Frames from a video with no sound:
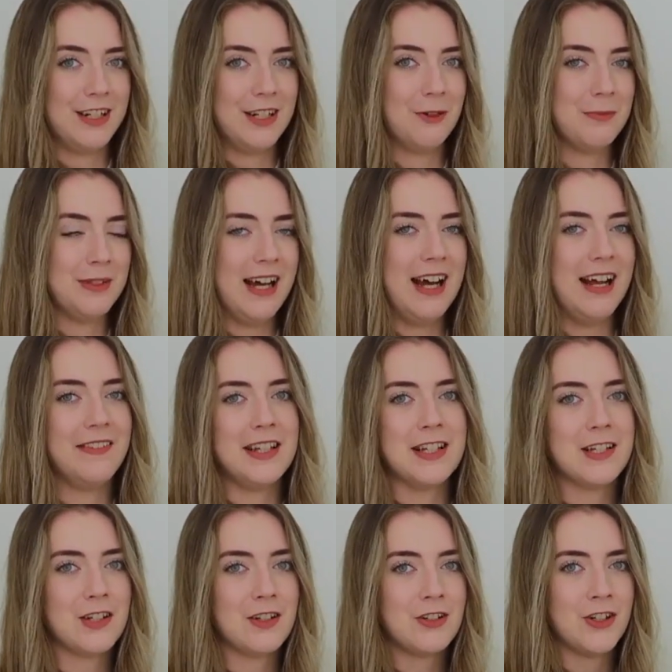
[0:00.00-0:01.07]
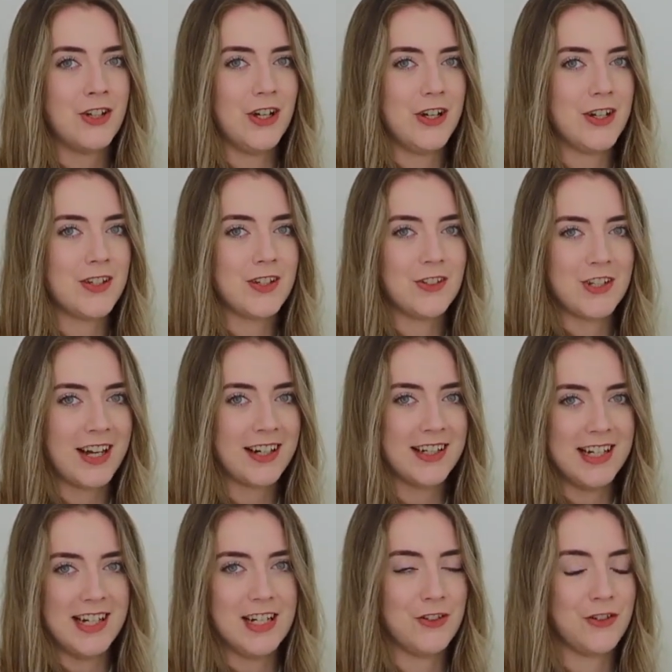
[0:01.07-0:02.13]
up there. This shirt
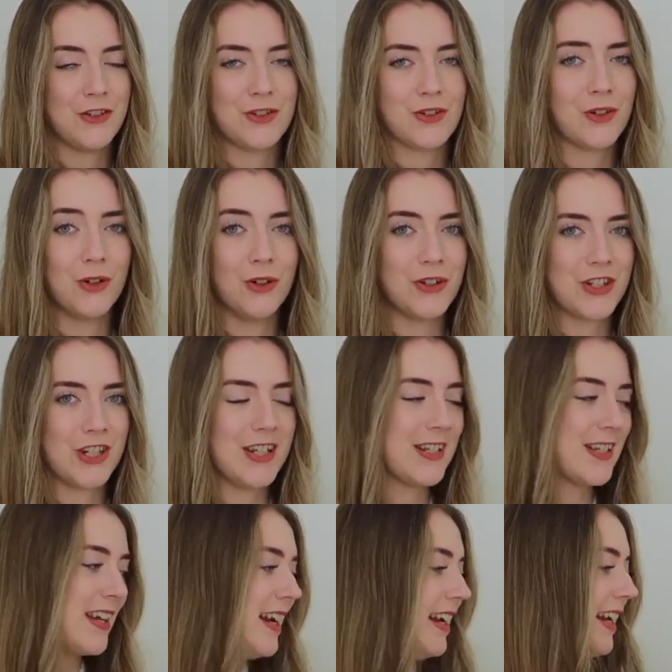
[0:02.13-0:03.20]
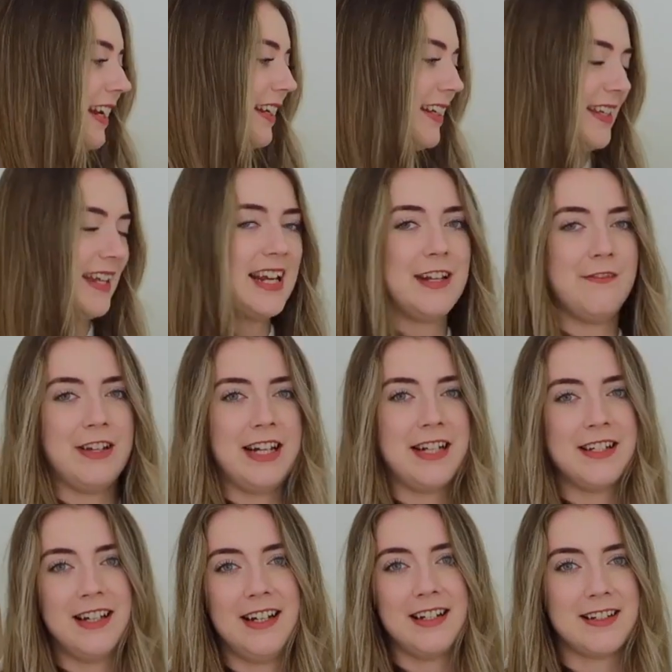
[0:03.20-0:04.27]
jacket is just gorgeous, and this
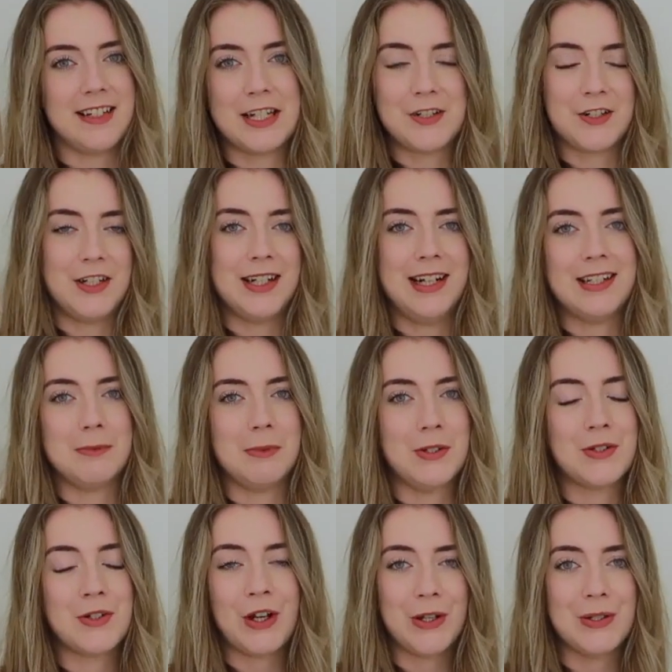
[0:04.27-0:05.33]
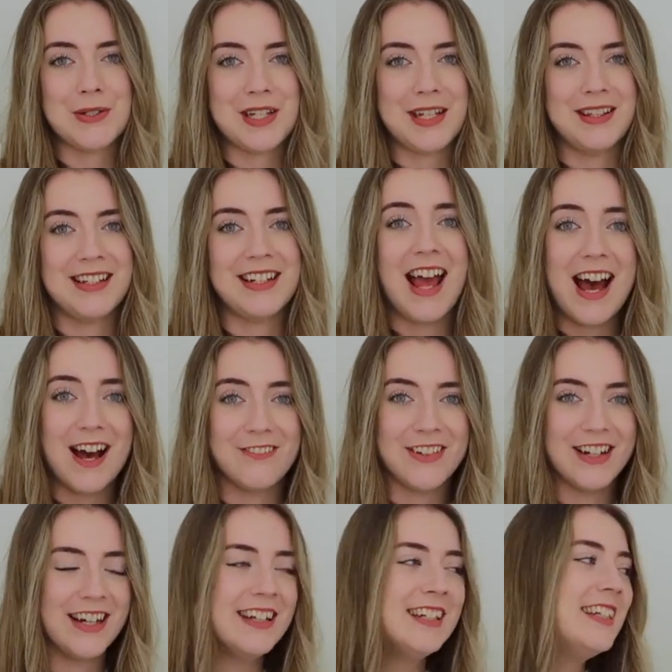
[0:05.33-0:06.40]
aviator is literally like the most cozy thing
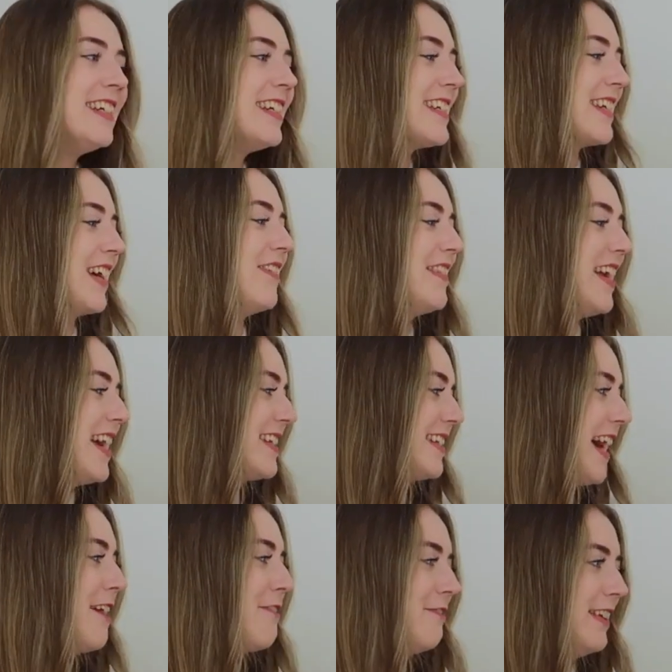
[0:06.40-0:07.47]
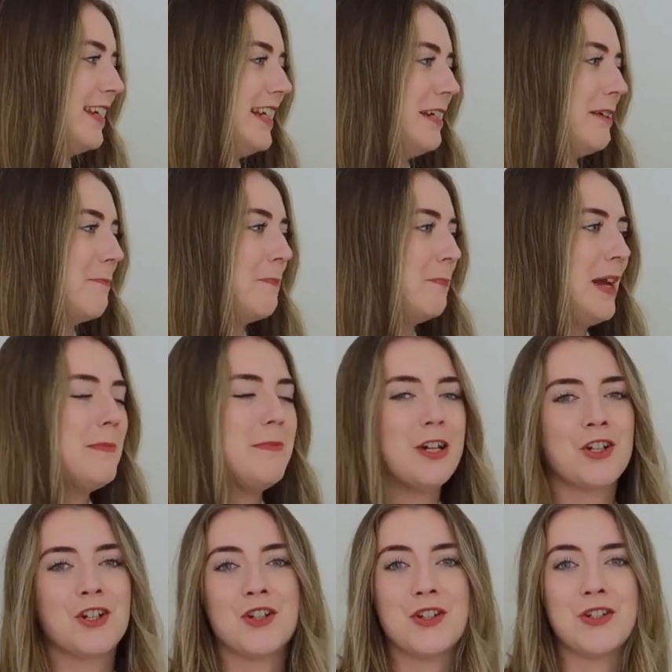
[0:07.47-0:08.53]
ever. So they're definitely, maybe I
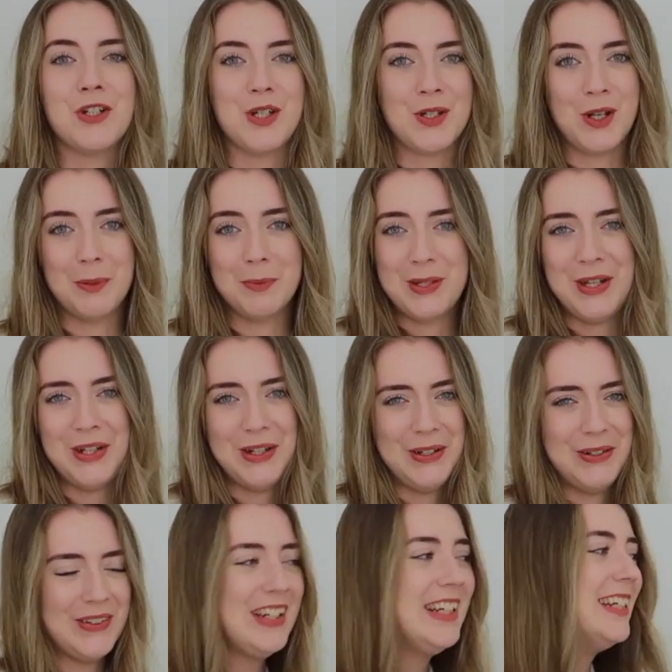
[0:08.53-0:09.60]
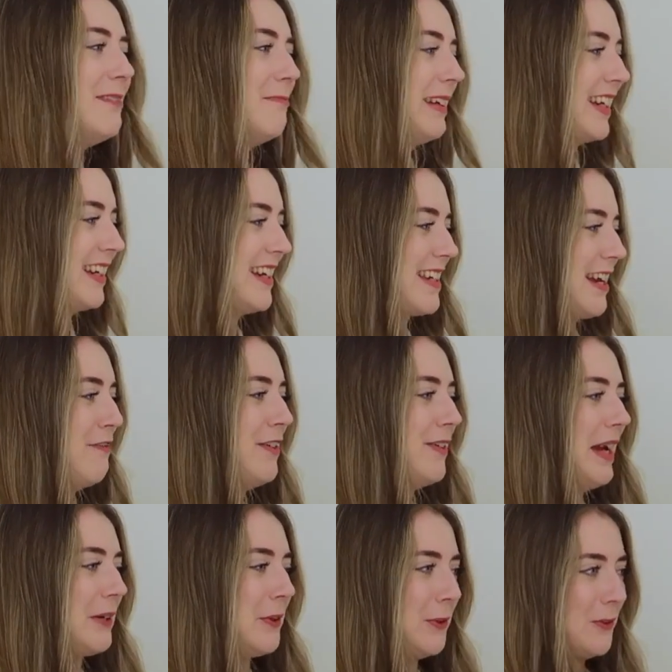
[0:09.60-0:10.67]
should just do top 2 because I feel
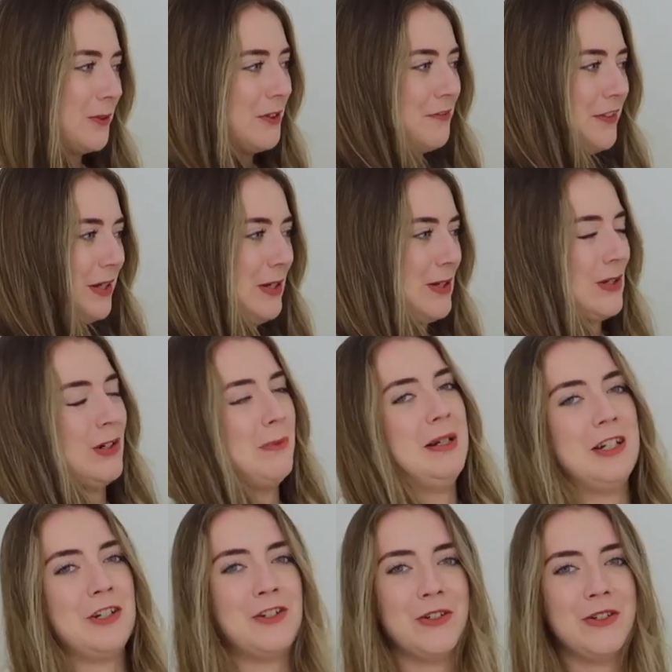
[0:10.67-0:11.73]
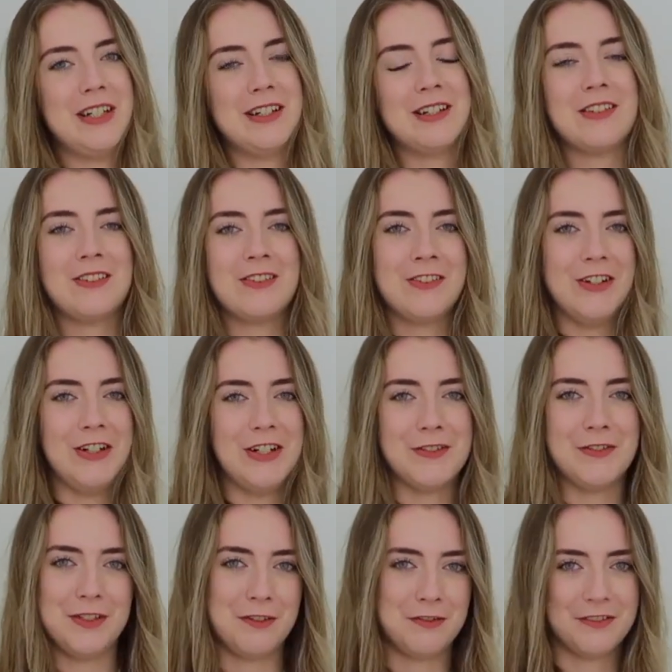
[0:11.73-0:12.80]
like all of those come in a joint third
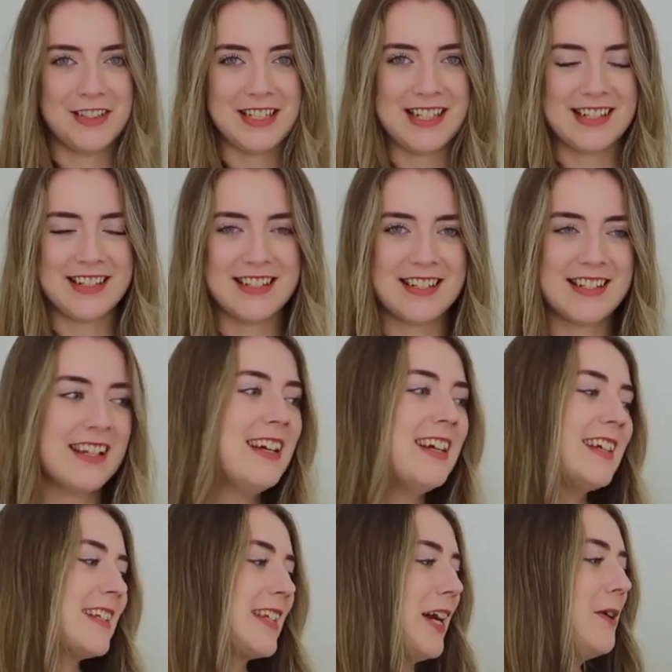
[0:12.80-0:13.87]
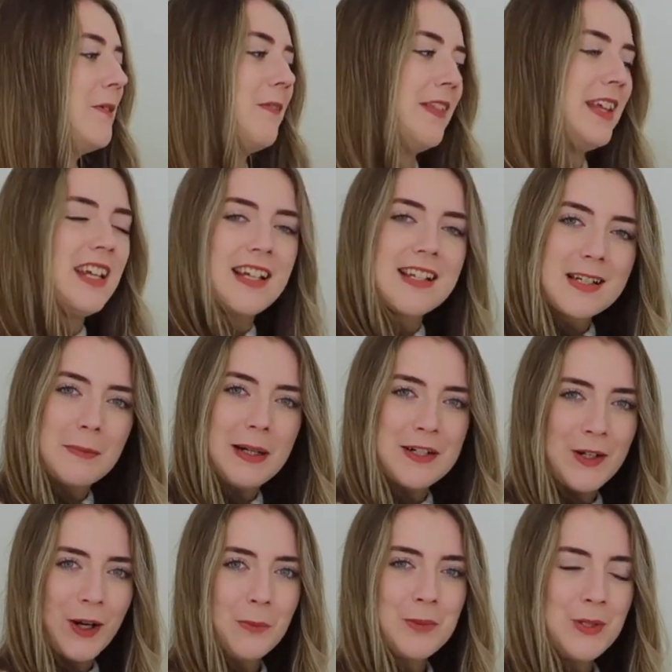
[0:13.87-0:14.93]
for different reasons. So these are my
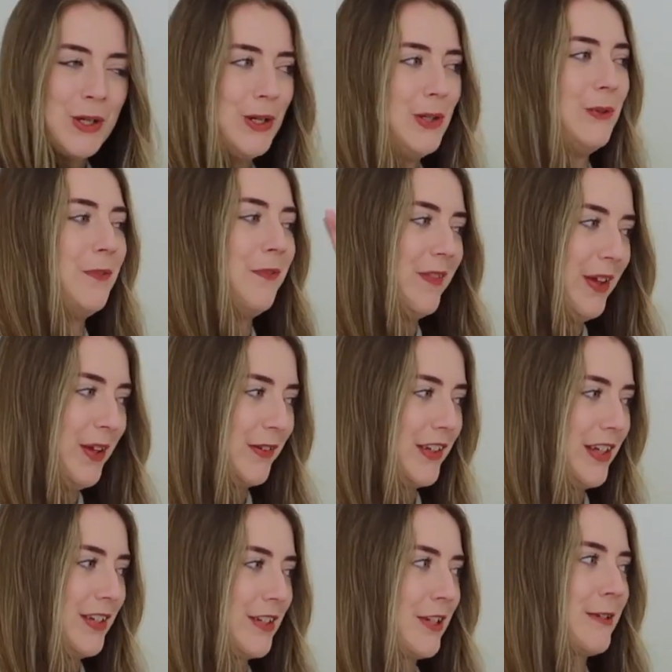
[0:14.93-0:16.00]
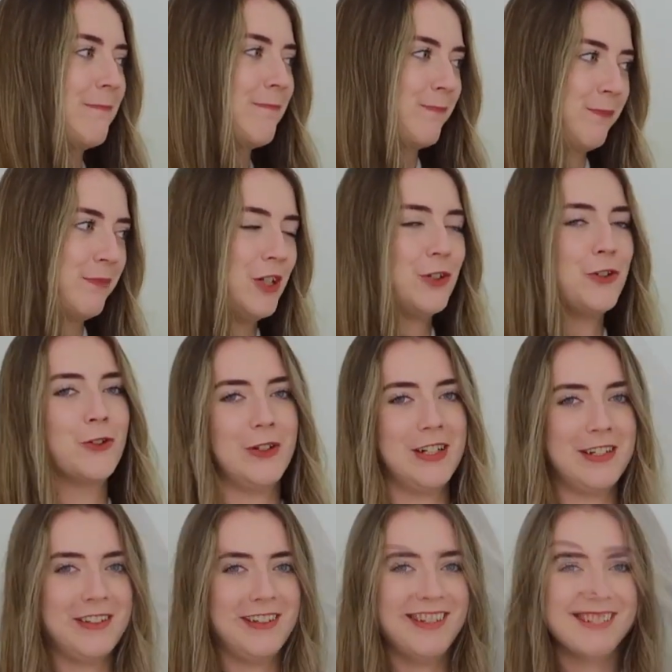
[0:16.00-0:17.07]
top 2, the others
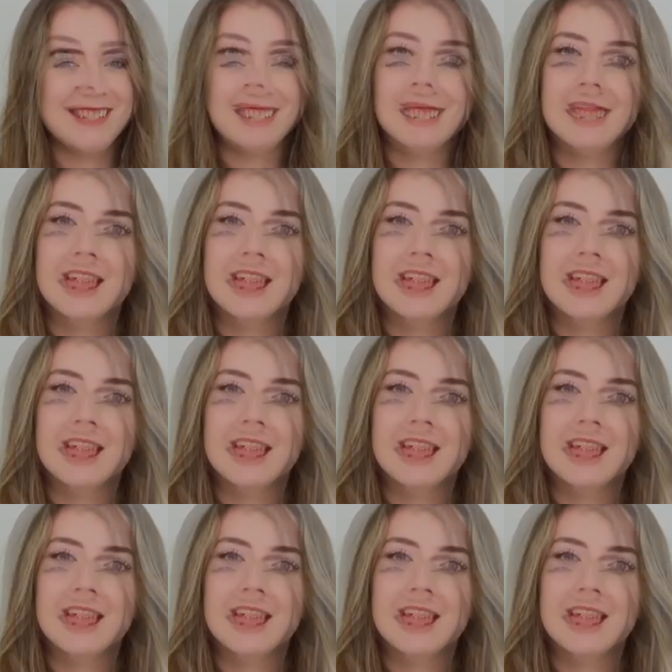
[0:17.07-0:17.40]
joint third.